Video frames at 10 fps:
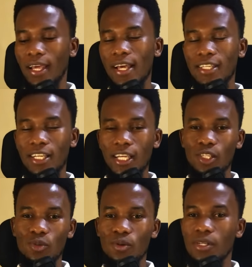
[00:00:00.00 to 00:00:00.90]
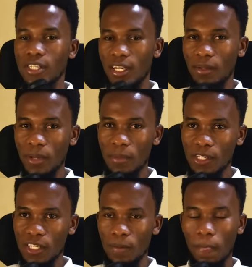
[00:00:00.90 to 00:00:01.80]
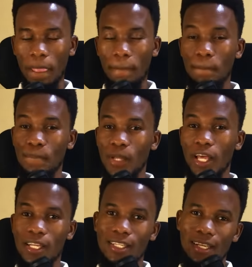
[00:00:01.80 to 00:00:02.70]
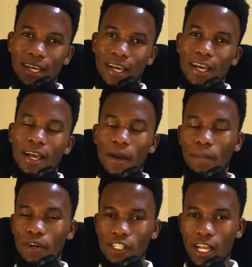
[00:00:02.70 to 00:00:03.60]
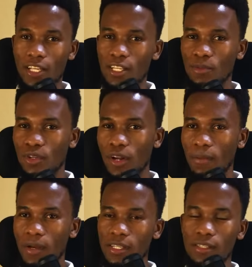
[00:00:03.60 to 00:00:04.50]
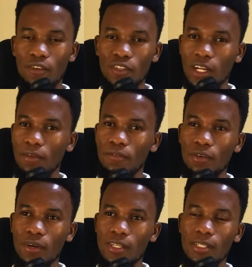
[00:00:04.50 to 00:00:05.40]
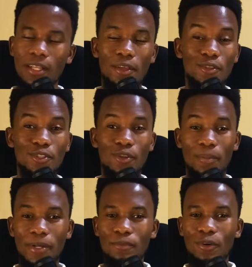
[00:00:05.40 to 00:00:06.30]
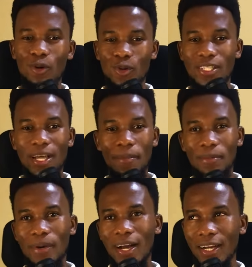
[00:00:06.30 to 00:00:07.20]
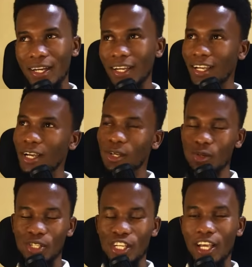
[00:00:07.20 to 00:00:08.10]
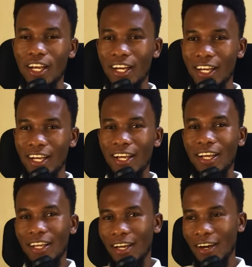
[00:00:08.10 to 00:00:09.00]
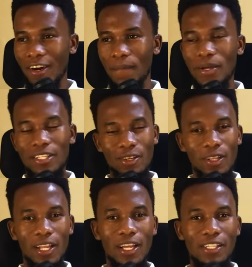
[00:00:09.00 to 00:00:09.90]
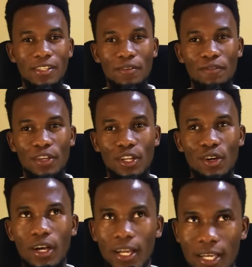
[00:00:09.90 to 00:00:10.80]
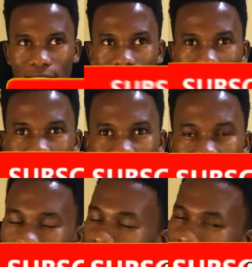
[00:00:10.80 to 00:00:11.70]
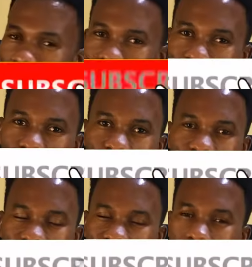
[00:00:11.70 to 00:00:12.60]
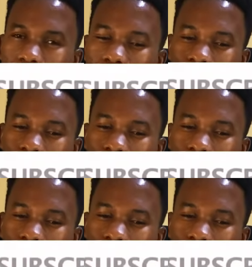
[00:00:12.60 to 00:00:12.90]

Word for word: getting into channel membership. And my returning subscribers, returning viewers, thank you so much for always coming back to check. Um, I'll see you in the next video, next episode. Thank you for watching.